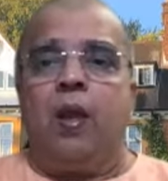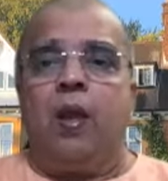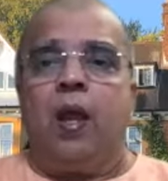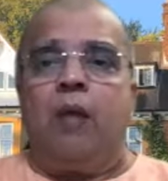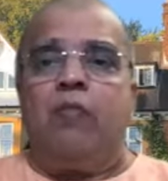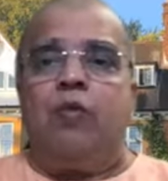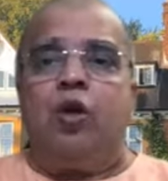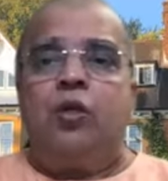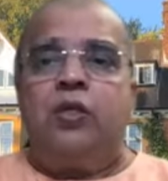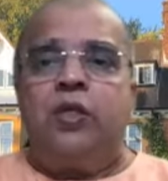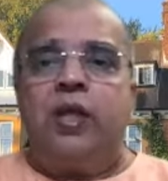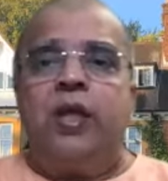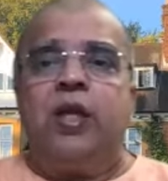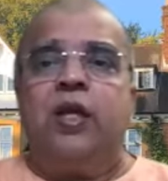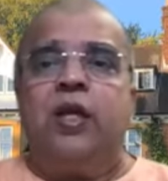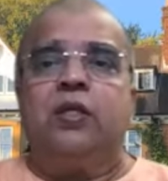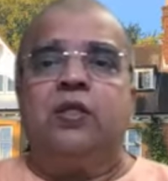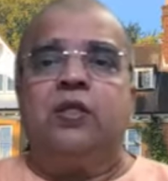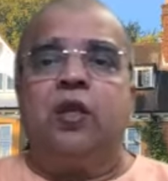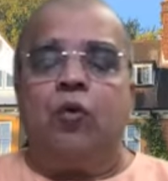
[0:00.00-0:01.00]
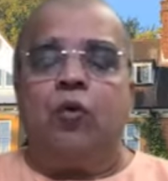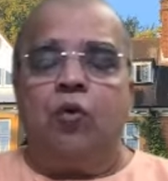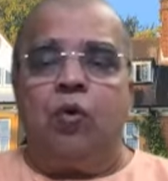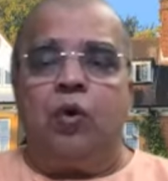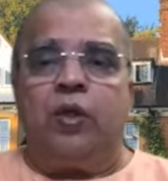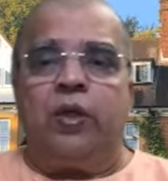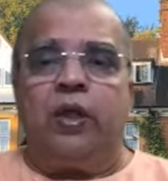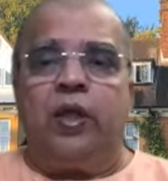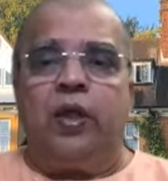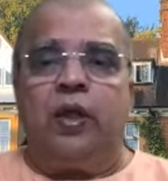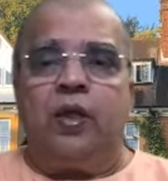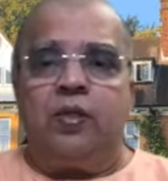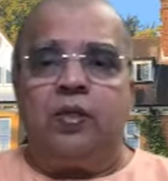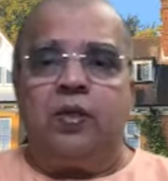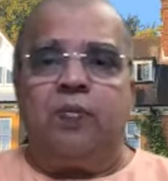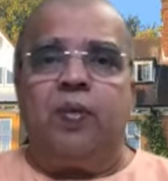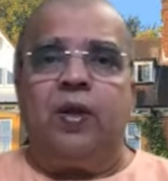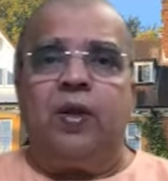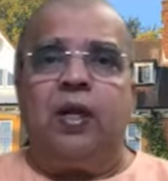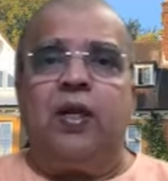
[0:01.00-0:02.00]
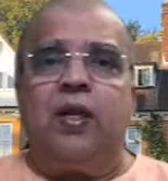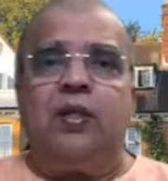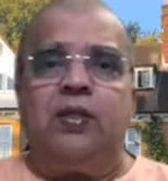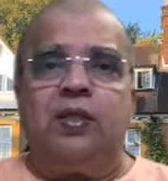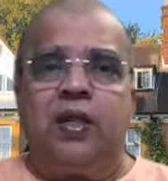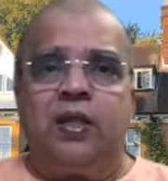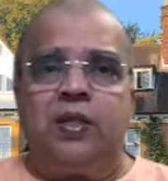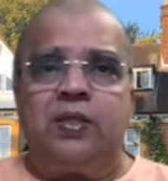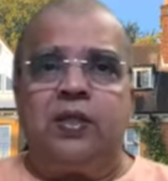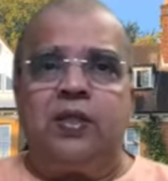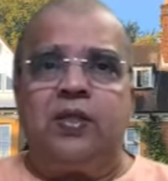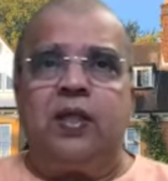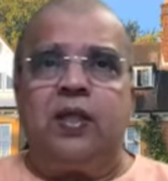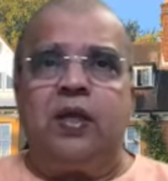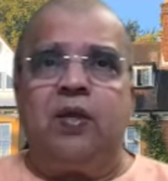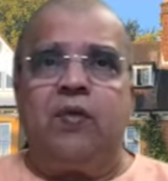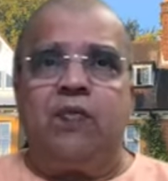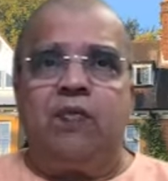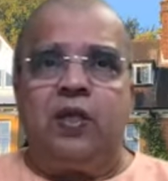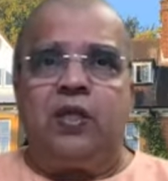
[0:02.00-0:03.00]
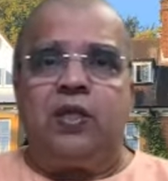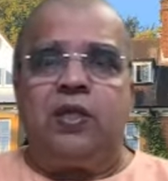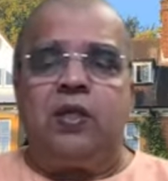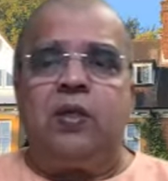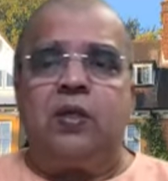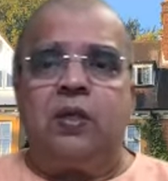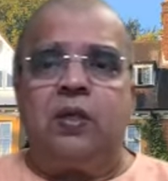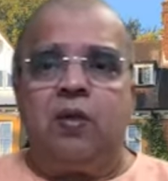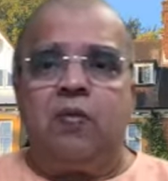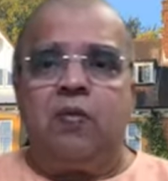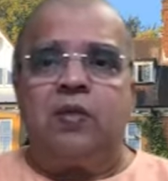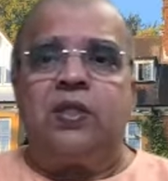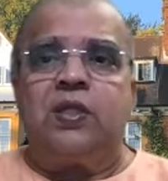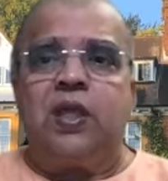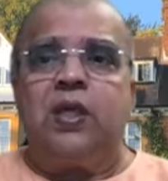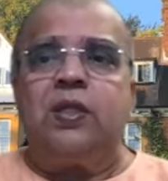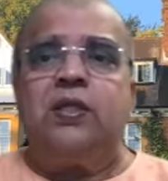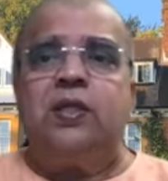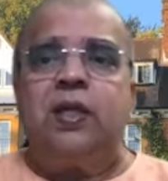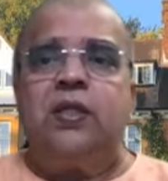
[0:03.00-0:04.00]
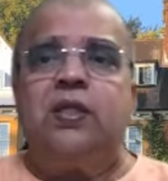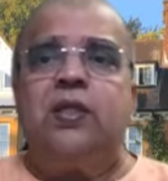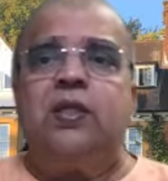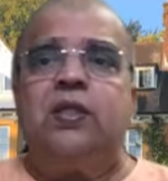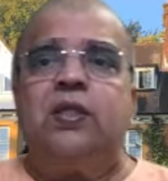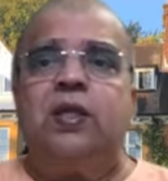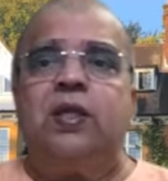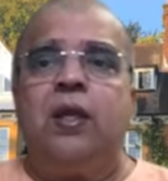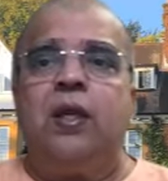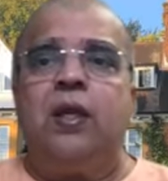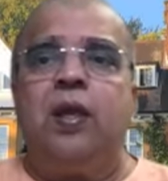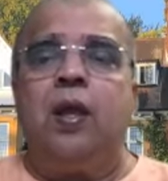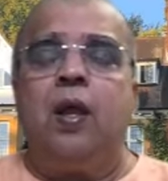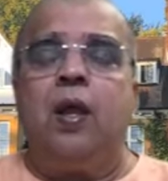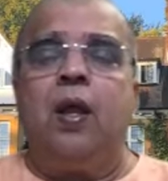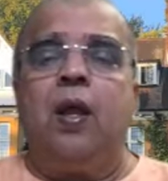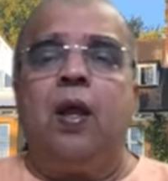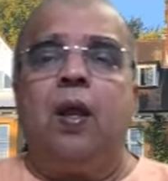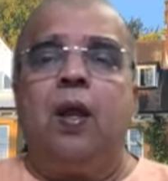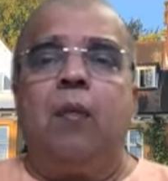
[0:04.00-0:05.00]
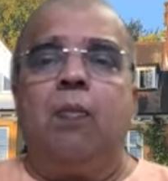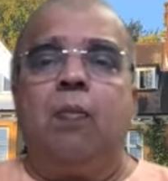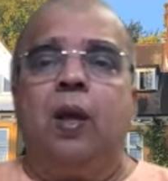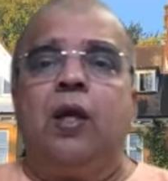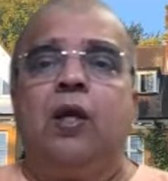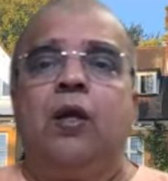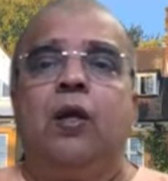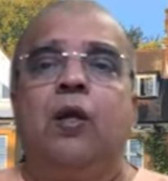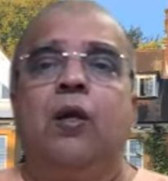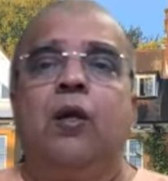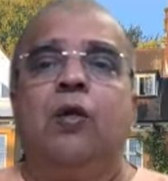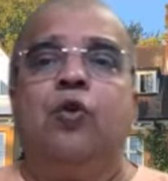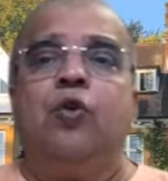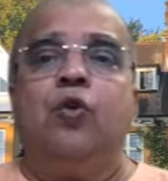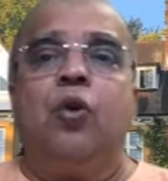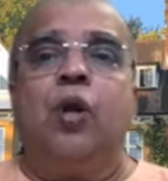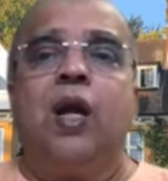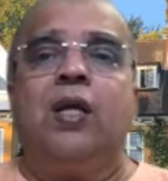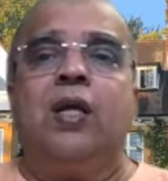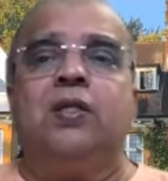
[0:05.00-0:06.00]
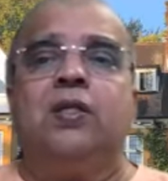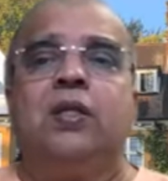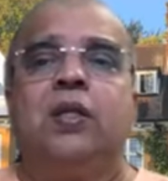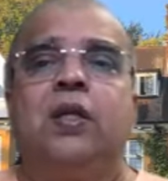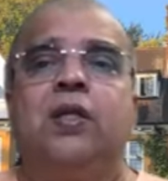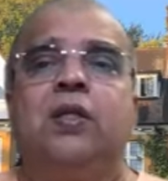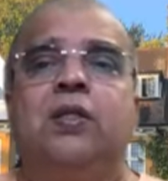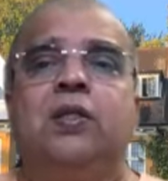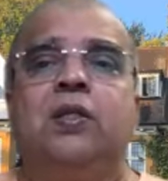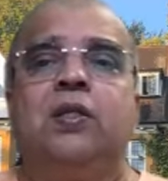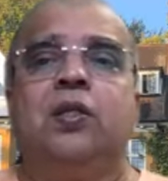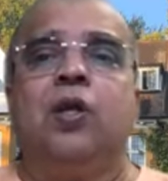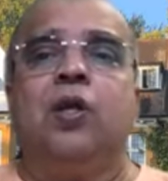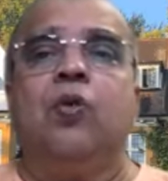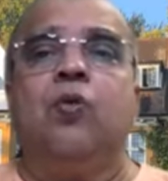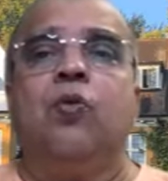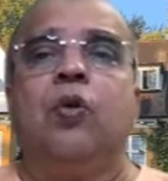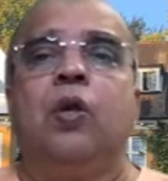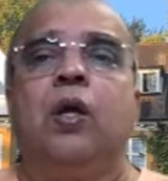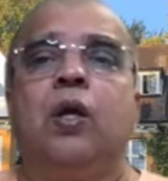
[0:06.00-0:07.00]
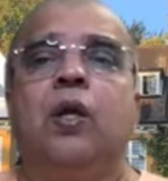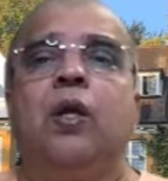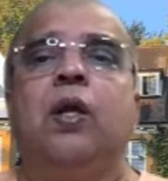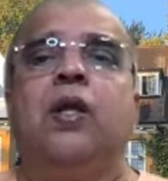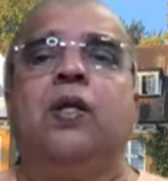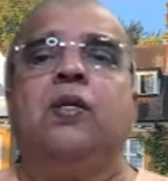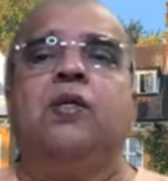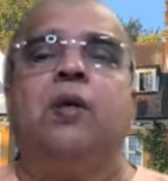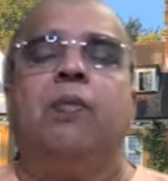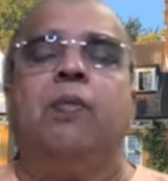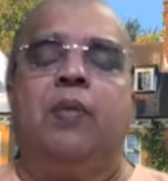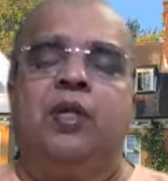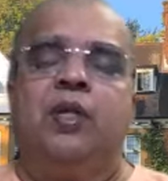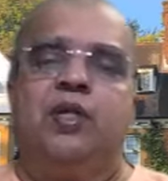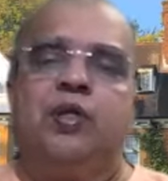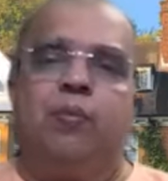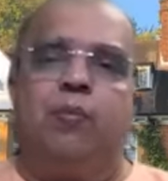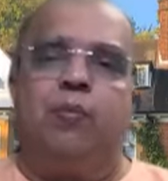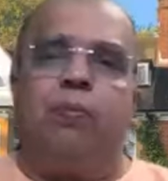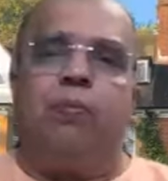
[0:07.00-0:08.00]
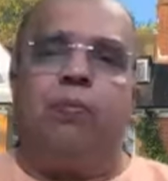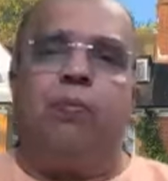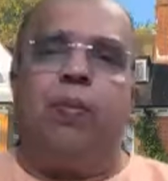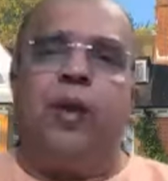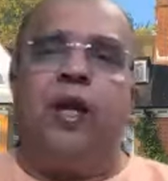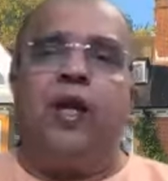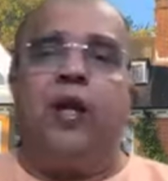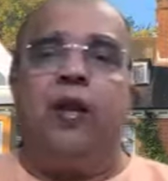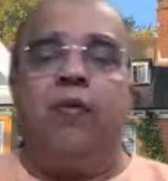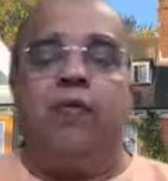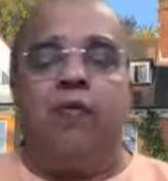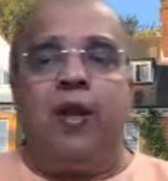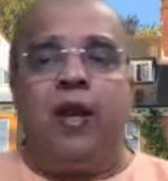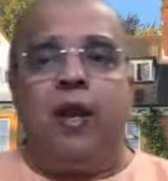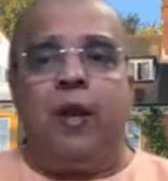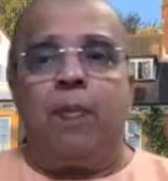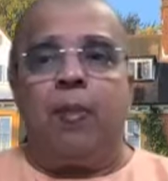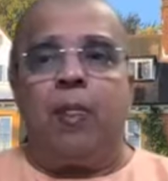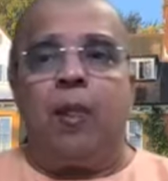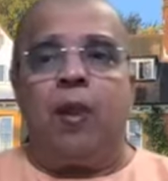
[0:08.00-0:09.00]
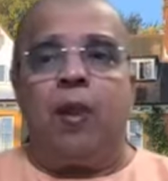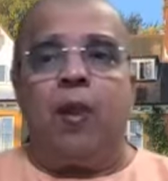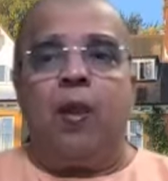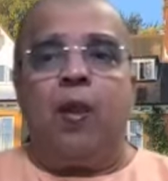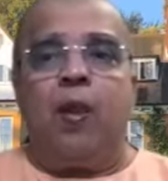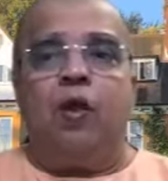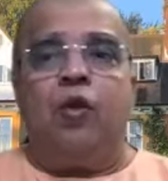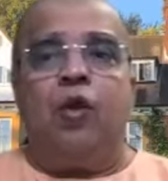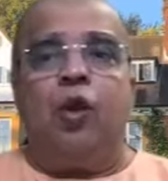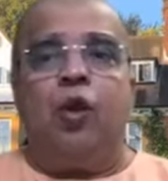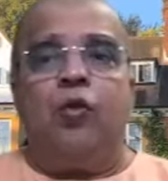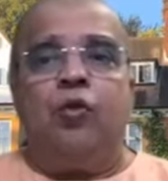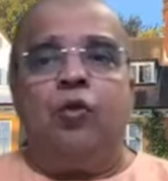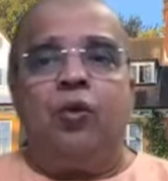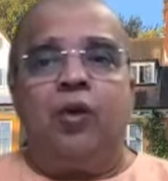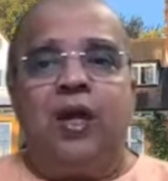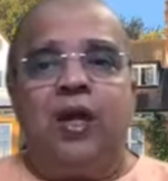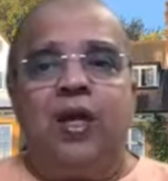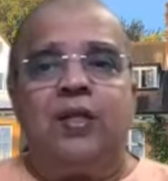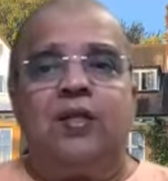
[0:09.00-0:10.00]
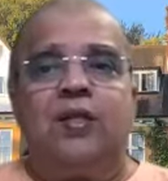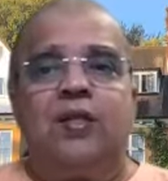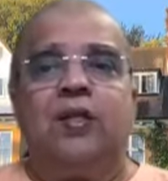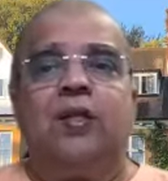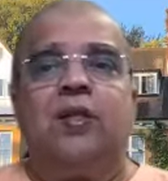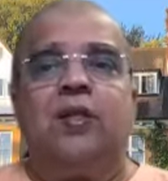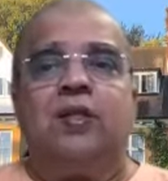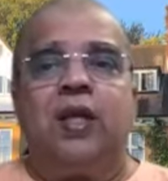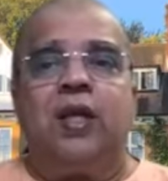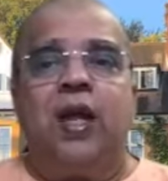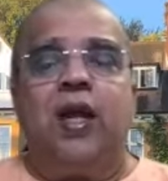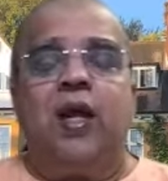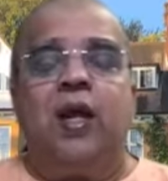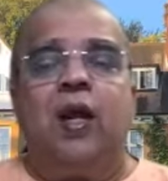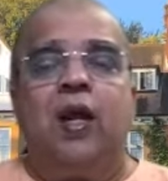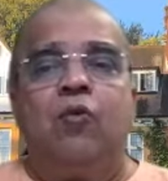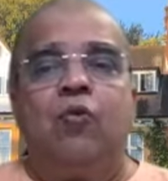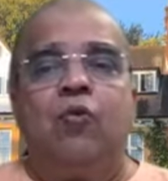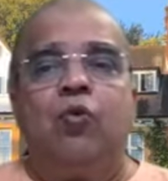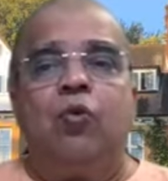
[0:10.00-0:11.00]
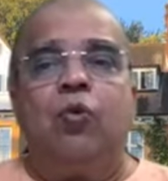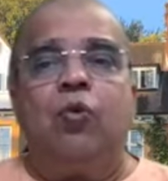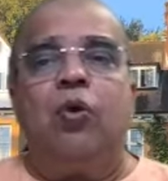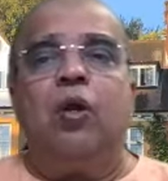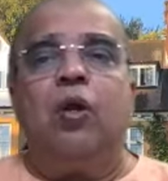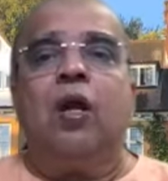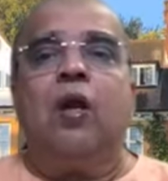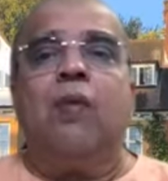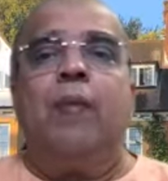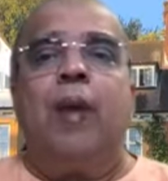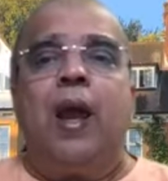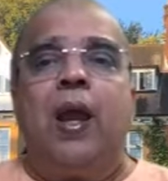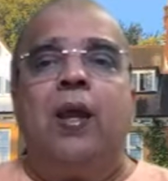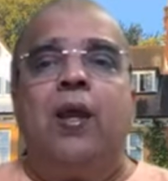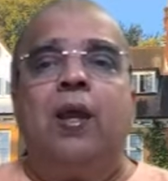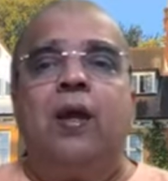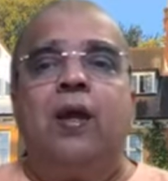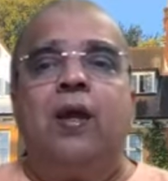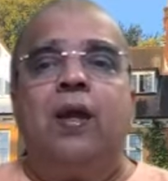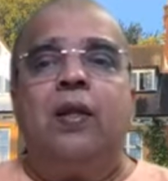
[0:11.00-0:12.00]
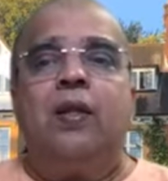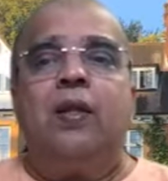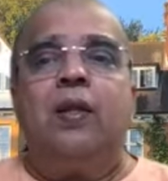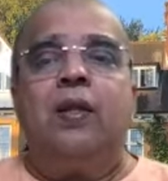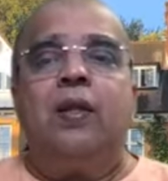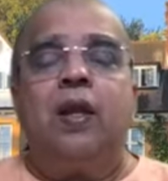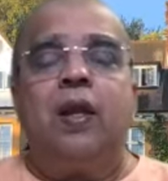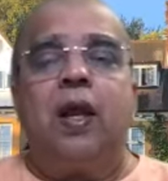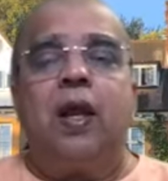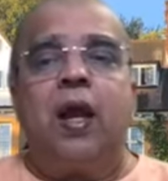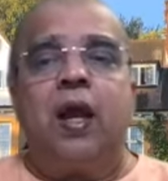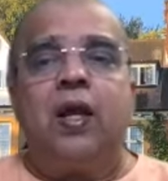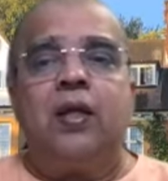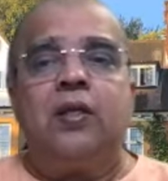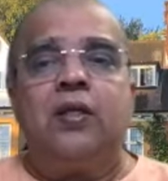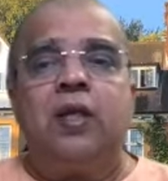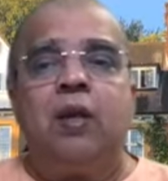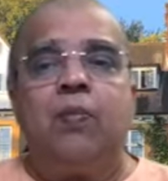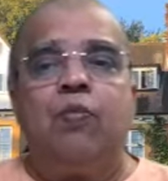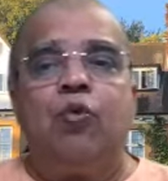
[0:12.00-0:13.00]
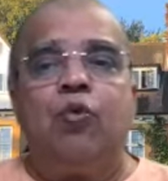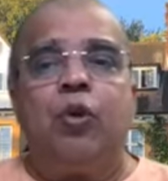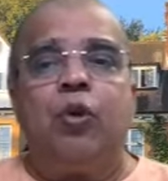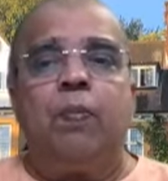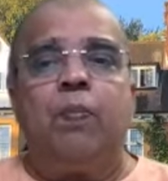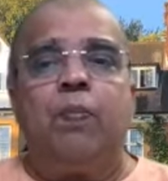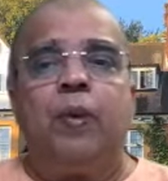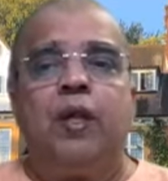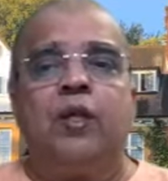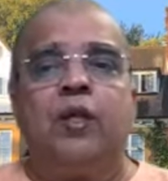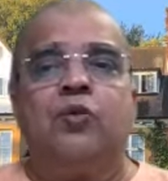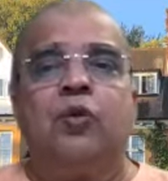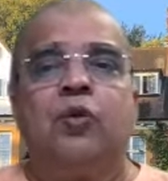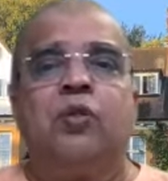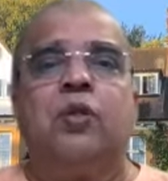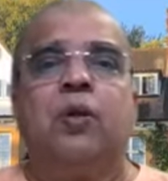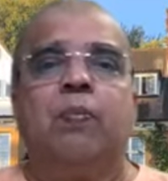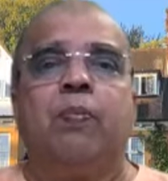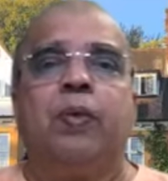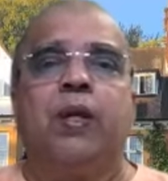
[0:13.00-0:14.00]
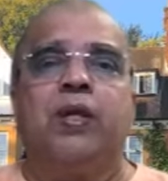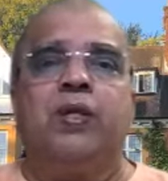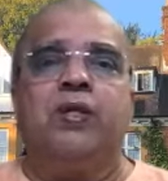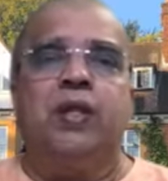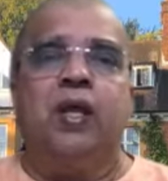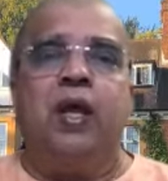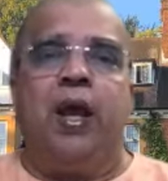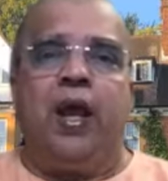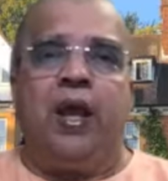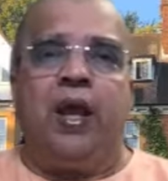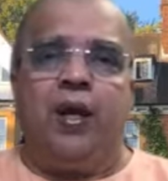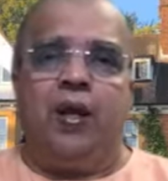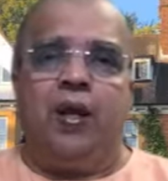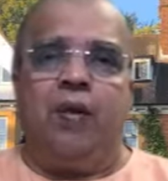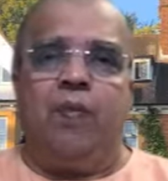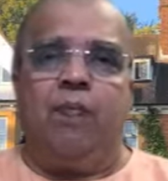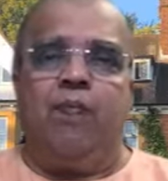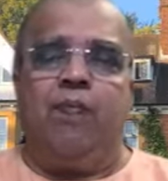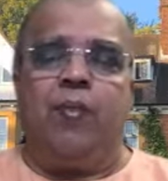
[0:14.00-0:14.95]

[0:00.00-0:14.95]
I'm not saying it's a good thing. Discipline is necessary. Vichinna avastha is necessary. But yoga says tanu karana is a much better way. You have to teach the child how to overcome anger rather than ask him to repress or suppress the anger.